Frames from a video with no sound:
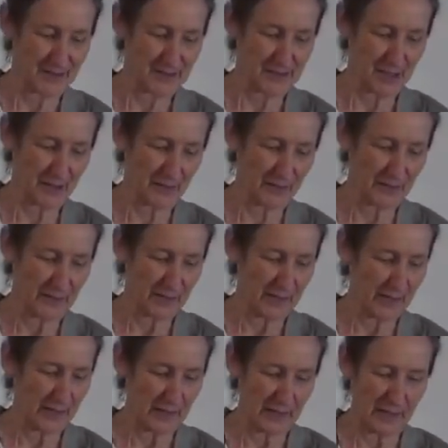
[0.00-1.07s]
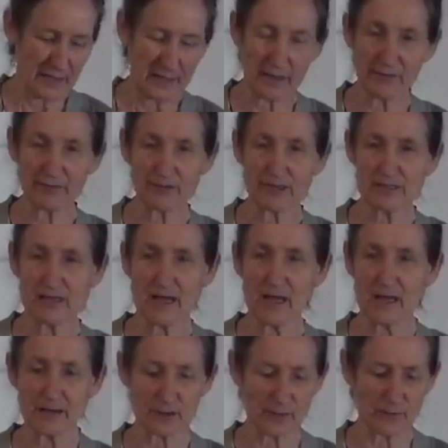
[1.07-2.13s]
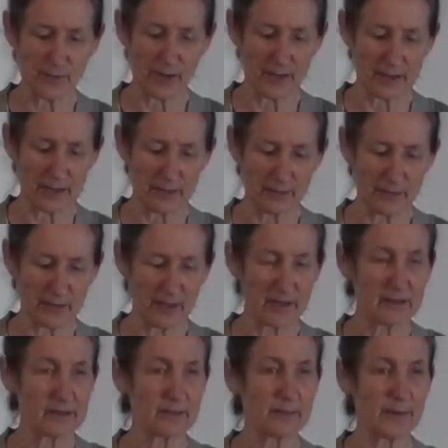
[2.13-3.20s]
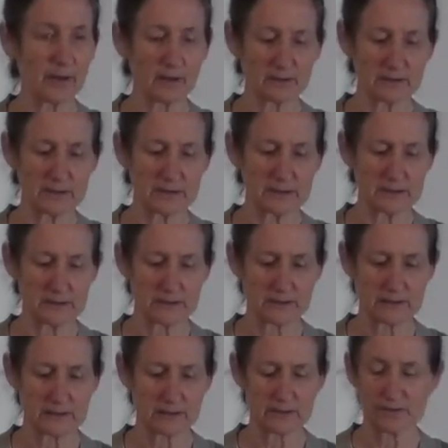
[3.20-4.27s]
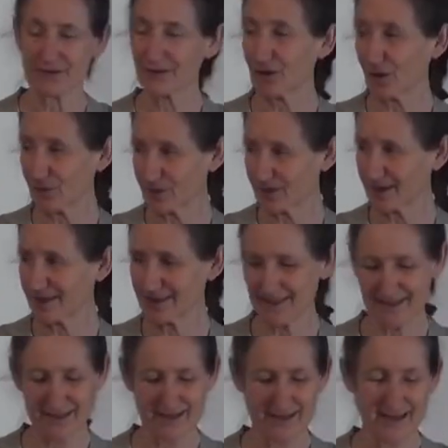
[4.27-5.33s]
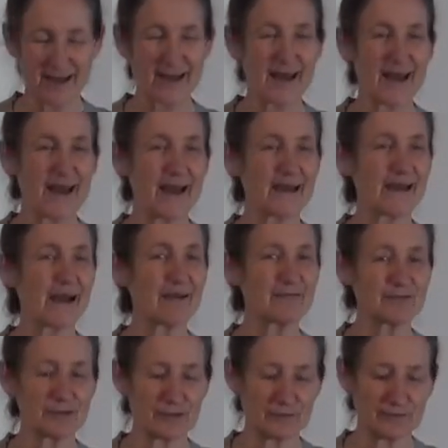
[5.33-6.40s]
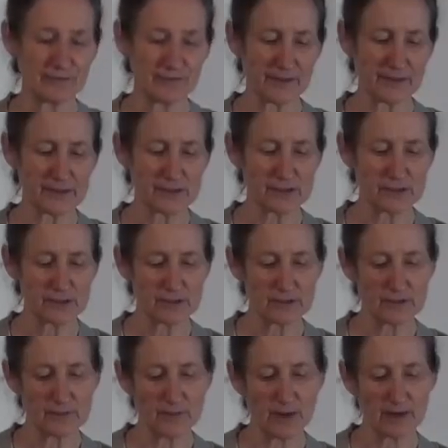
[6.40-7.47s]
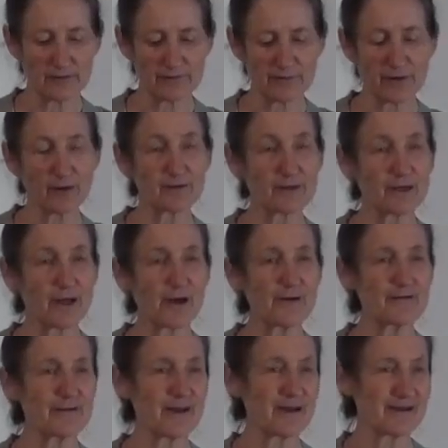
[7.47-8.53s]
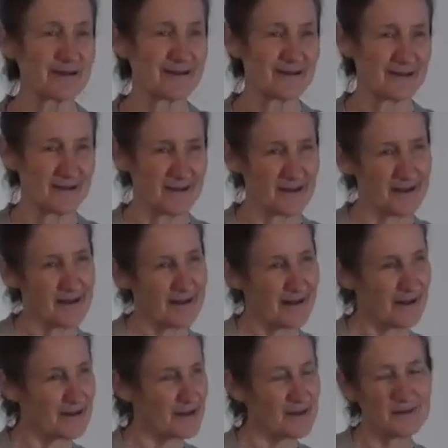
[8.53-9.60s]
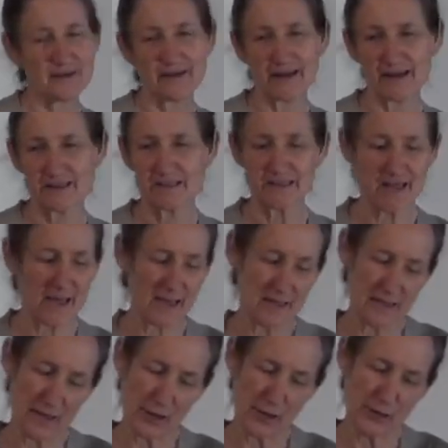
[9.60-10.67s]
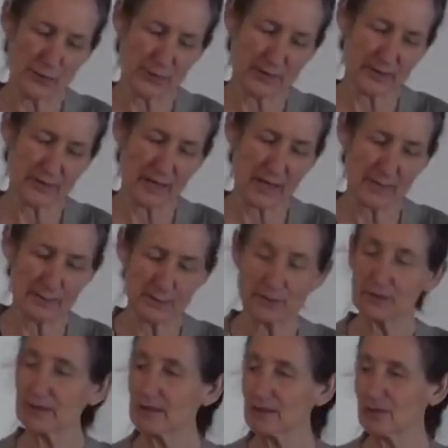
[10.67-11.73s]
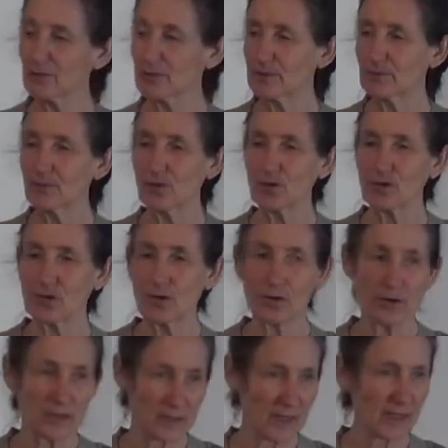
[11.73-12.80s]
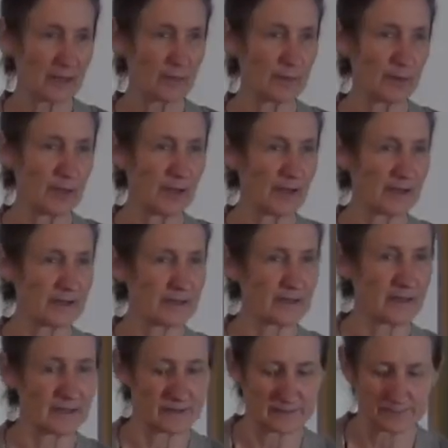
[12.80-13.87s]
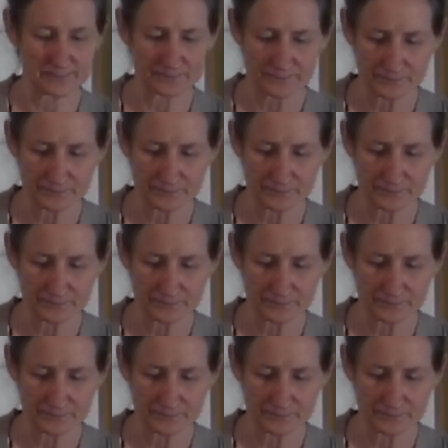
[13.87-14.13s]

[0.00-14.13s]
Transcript: So every day you might apply the poultice or the compress and after you've finished you might fold it over and then the next day open it up, put a little bit more oil and apply it again.